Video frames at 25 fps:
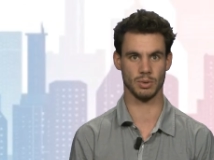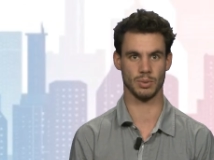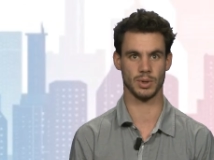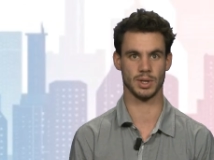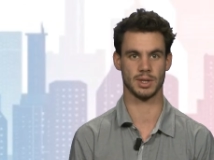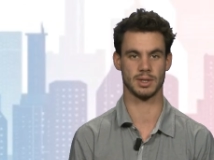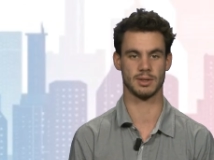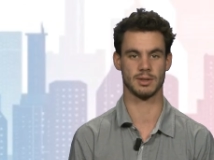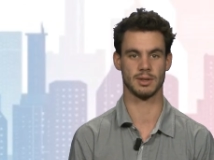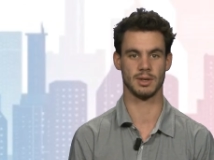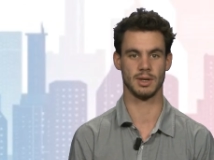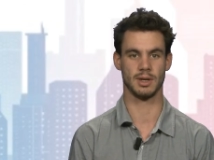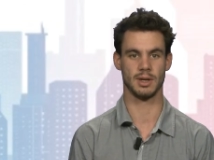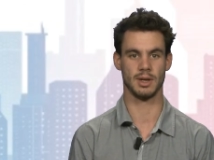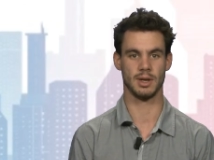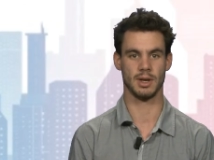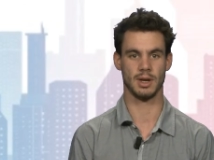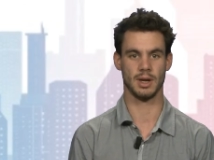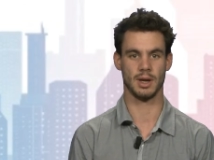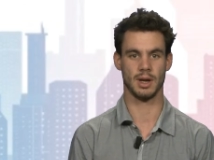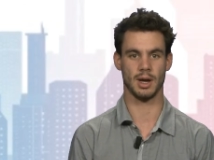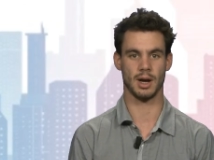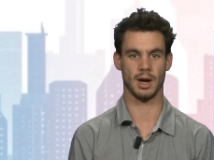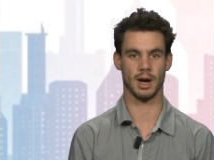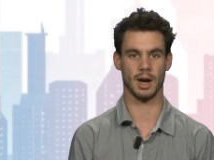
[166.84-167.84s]
with
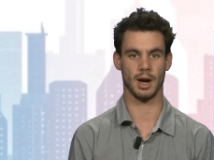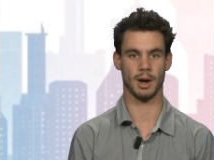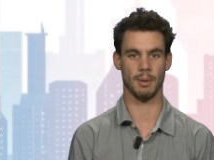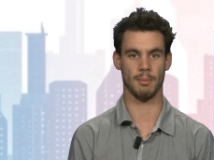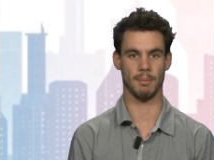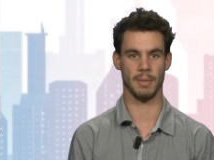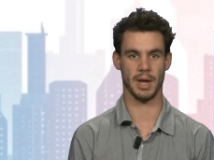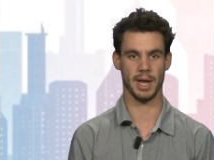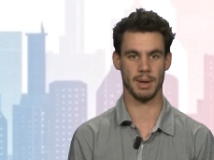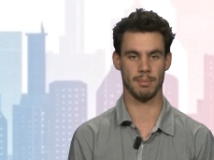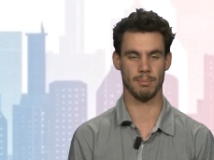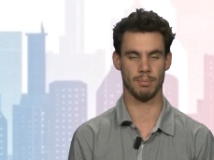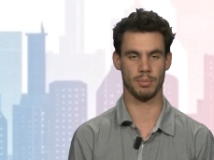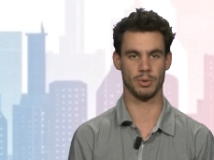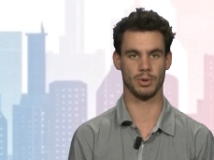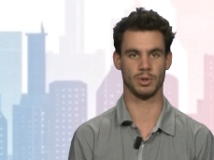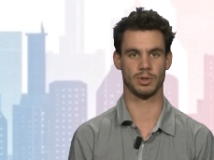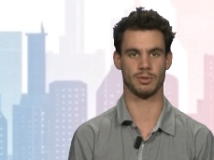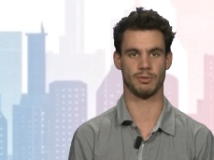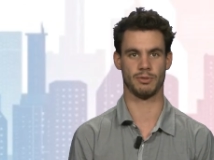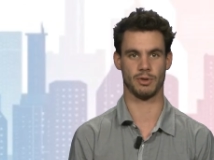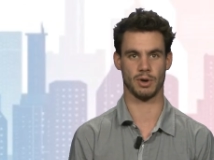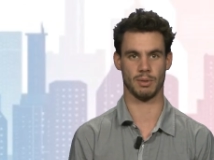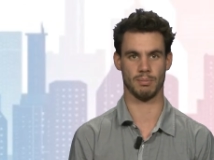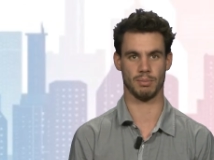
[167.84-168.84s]
input
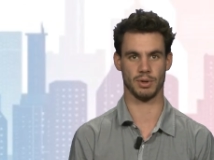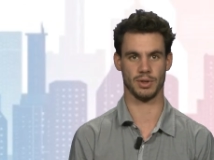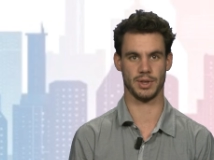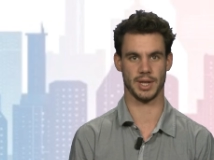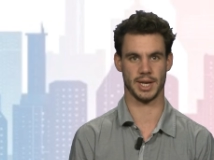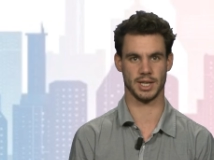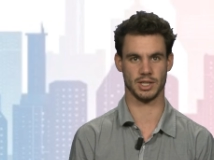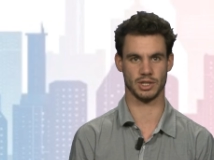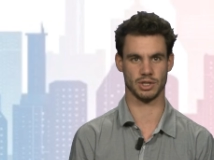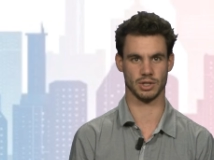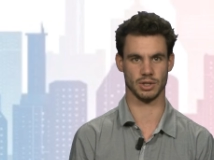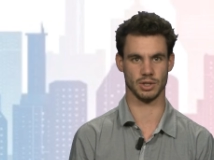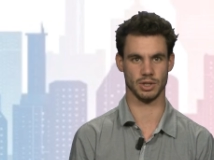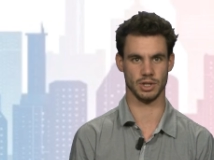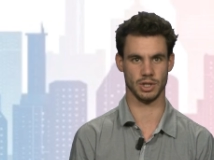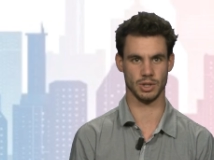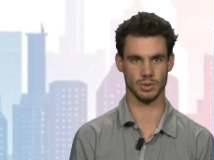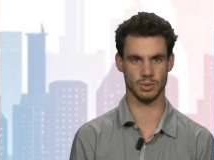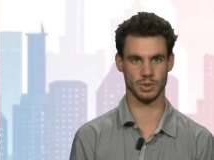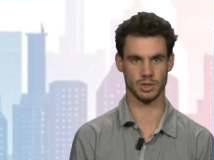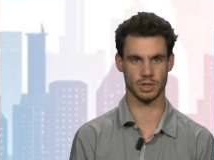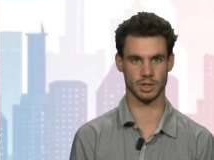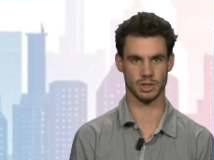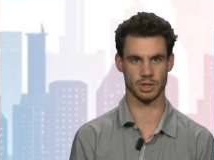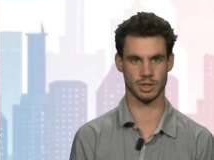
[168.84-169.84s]
from potential
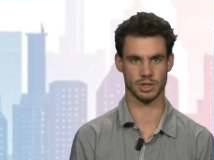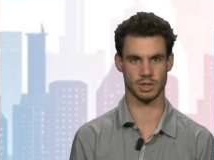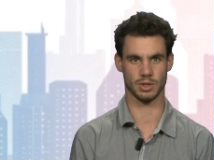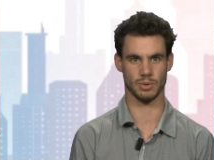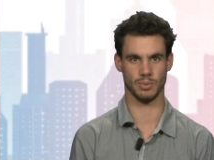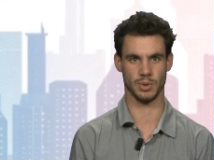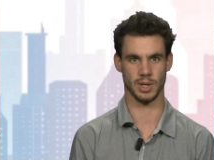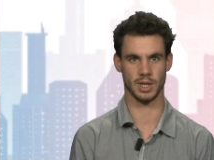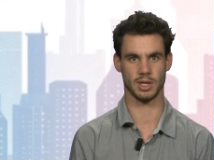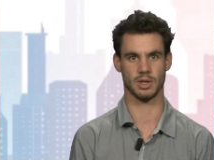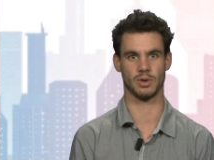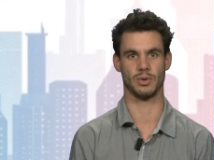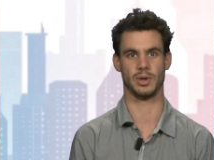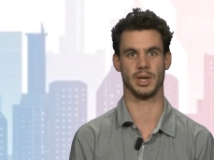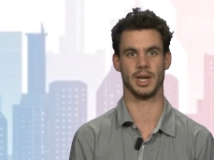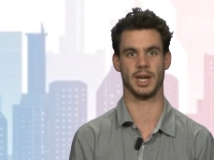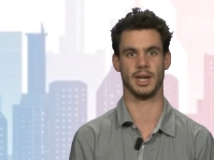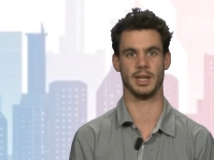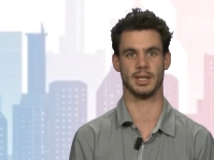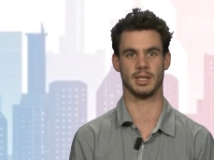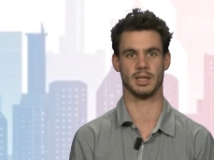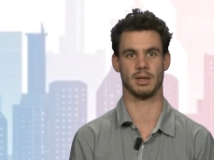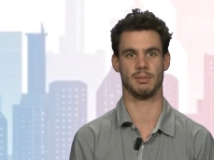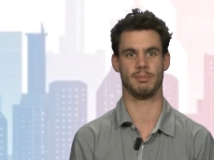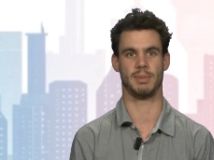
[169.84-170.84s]
users, will
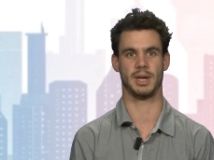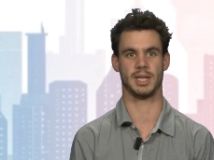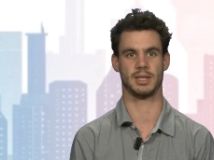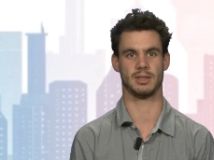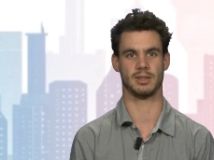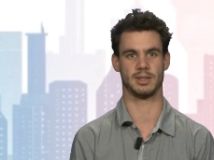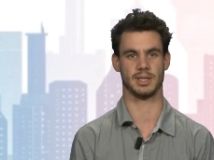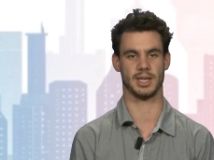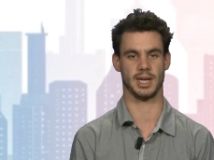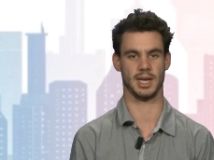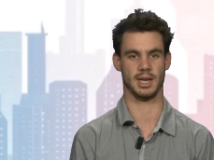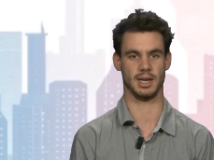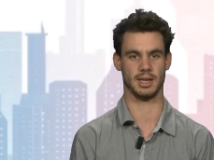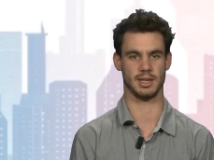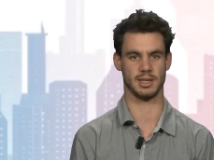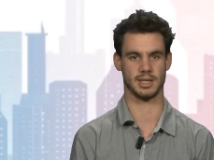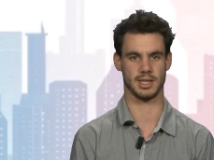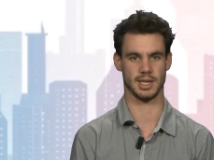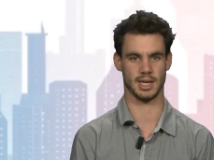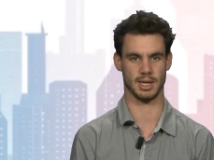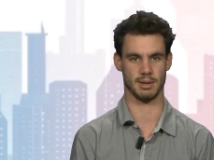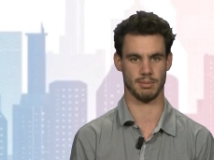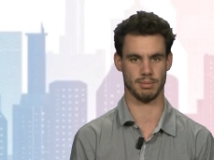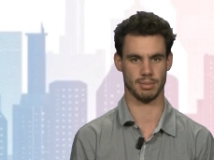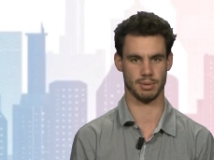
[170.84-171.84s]
create a better tailored
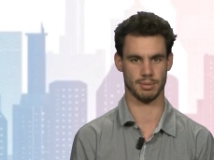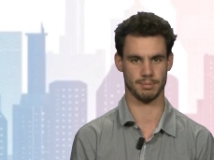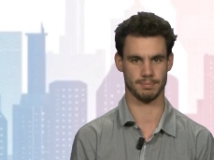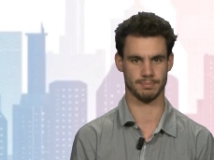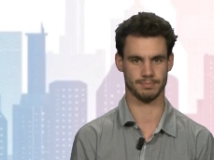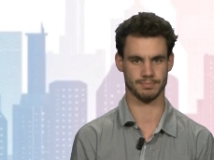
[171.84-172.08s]
app.